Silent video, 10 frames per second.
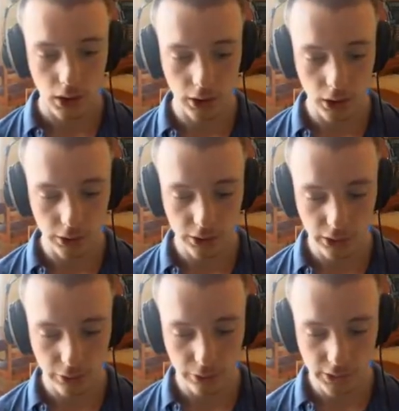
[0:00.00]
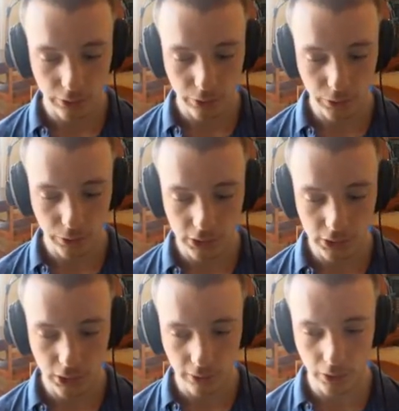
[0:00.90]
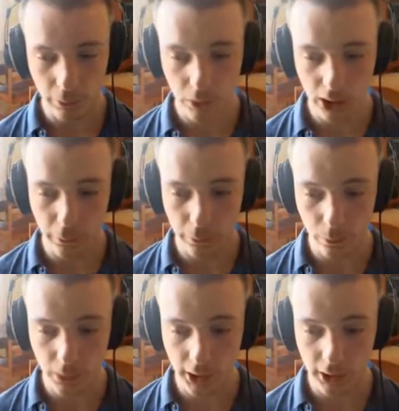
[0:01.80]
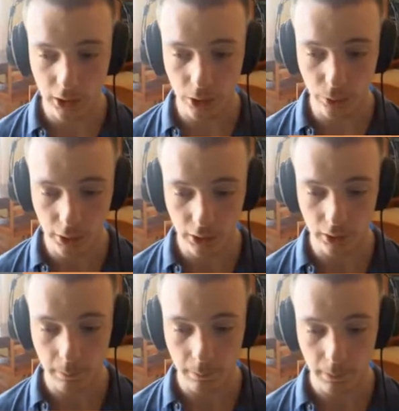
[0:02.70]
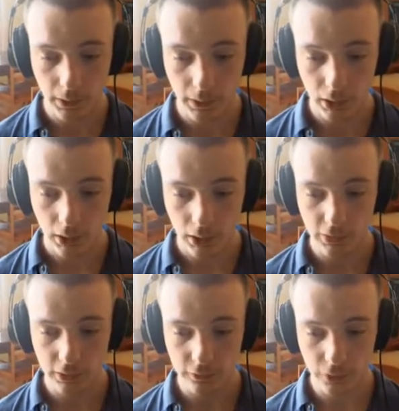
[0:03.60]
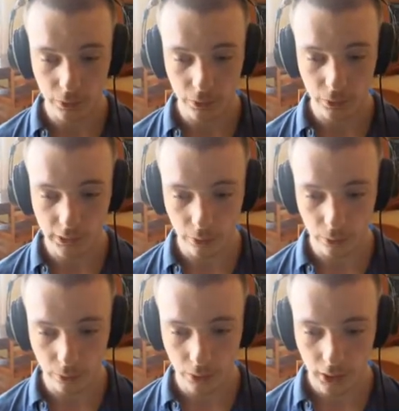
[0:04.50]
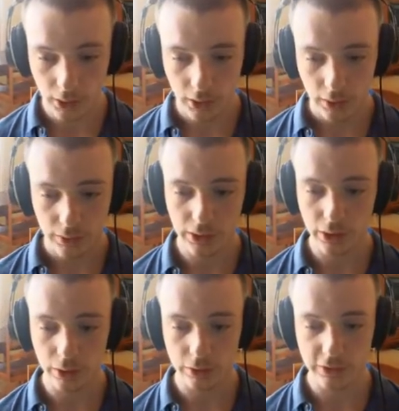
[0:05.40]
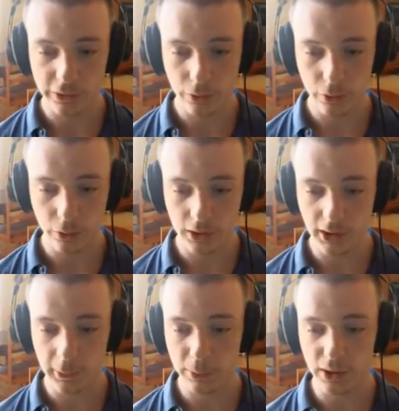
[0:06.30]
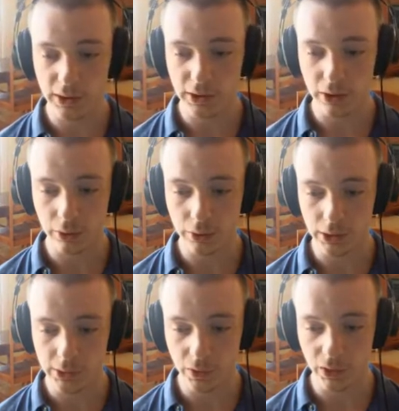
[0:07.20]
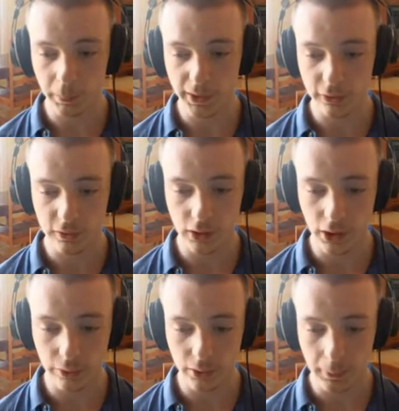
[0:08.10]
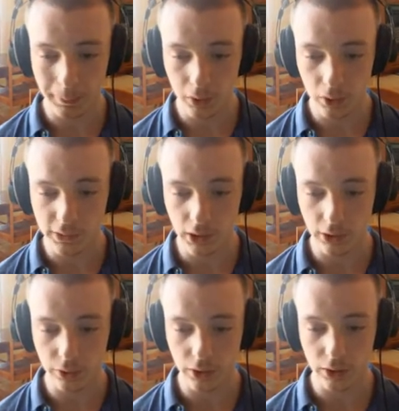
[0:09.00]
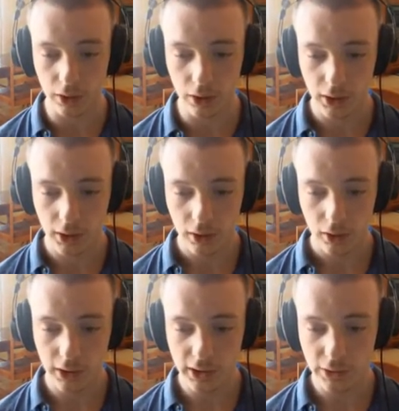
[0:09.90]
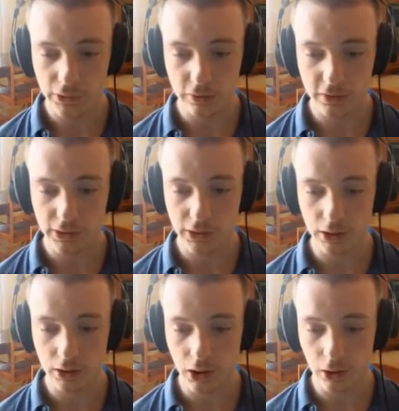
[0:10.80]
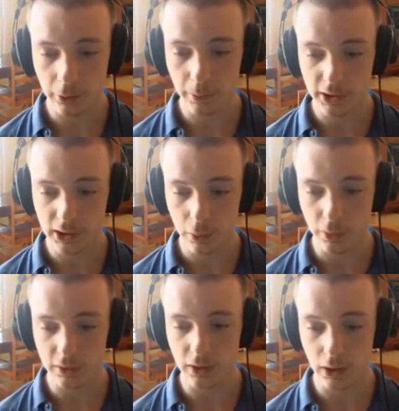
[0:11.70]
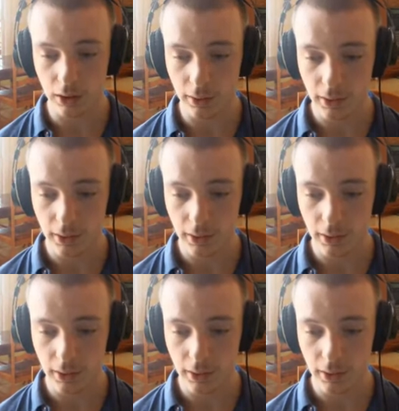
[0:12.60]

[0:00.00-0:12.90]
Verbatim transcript: on the other side of things, you have what I call the branch controls. So these are generally APIs that are used for managing other components, like the layout, such as the column layout, which